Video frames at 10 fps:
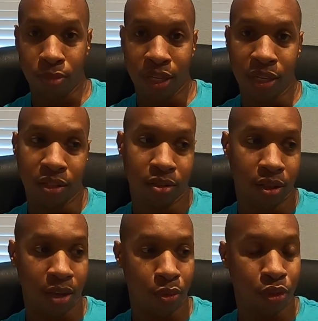me,
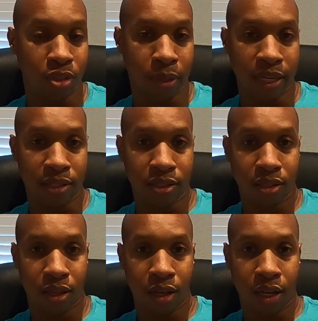and we'll touch base
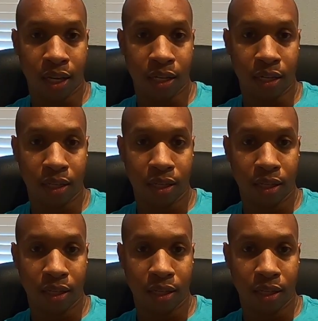on